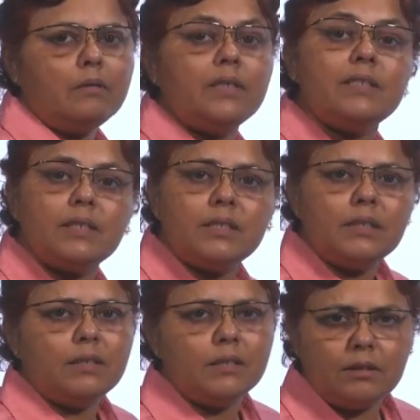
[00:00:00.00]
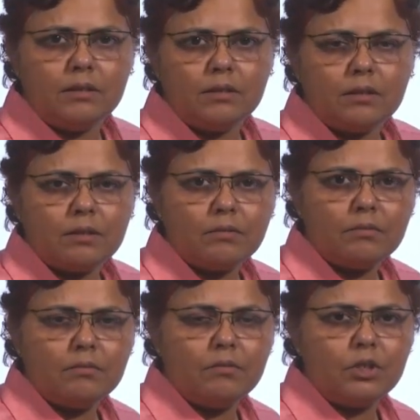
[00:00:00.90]
diseases
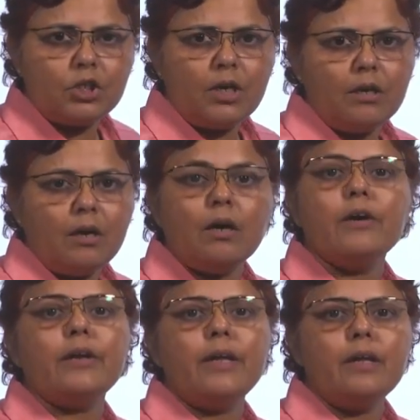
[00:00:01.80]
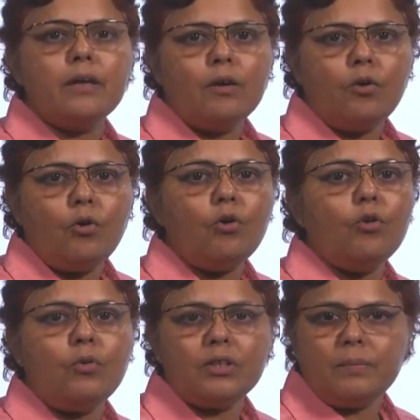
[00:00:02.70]
which are occurring all
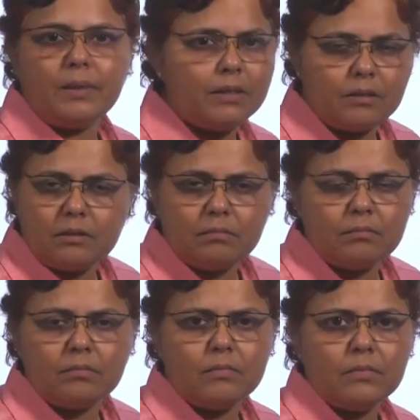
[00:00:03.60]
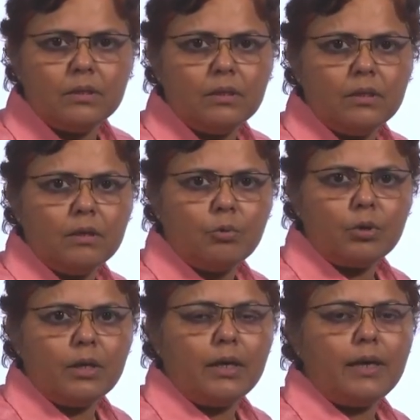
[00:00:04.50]
over the place,
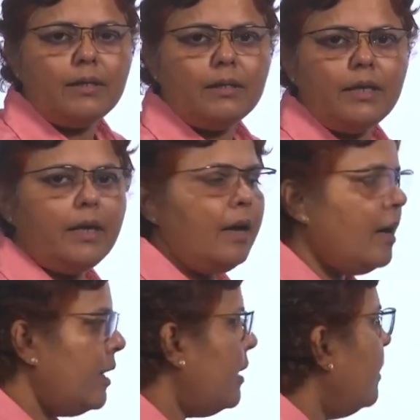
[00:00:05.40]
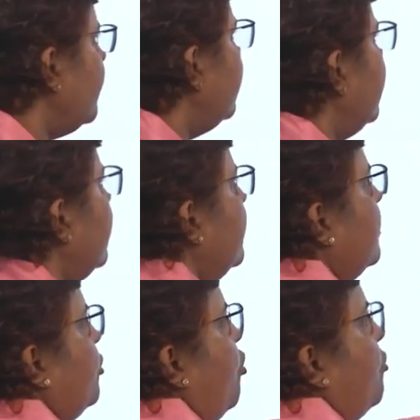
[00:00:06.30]
okay, and they are
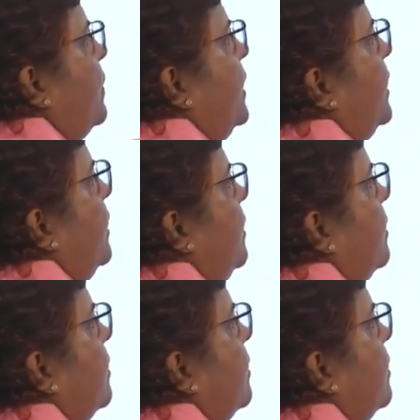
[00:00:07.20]
normally